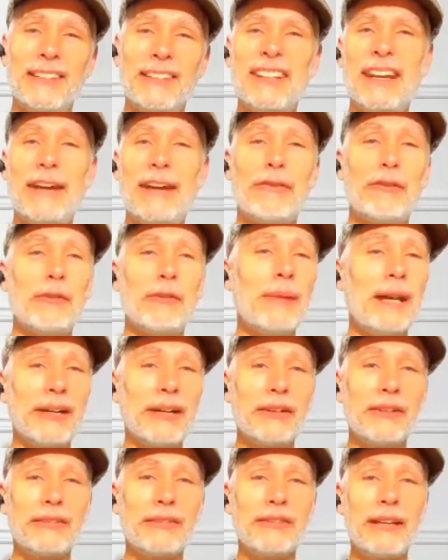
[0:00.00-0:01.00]
Never met
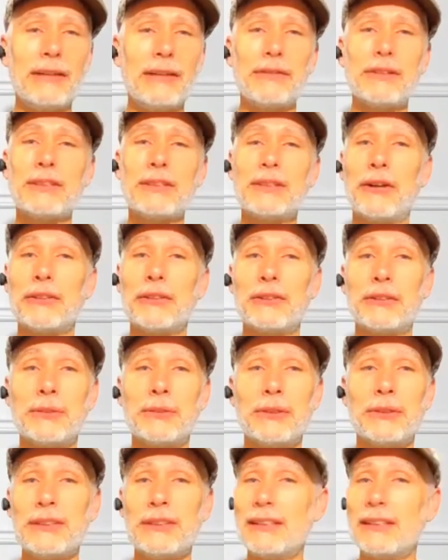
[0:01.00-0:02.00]
her, never talked
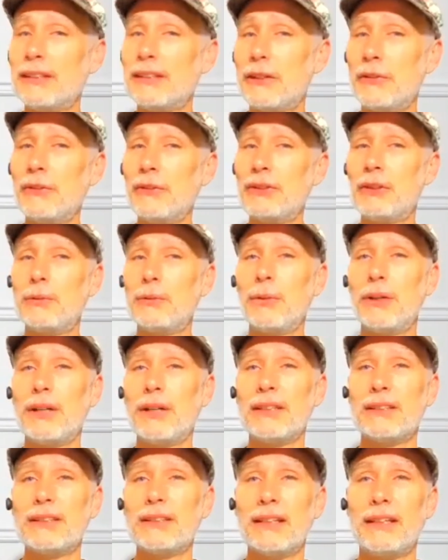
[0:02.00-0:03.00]
to her, didn't know who she
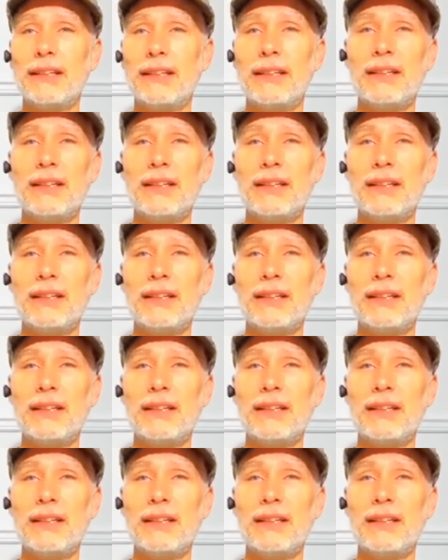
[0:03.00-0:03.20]
was.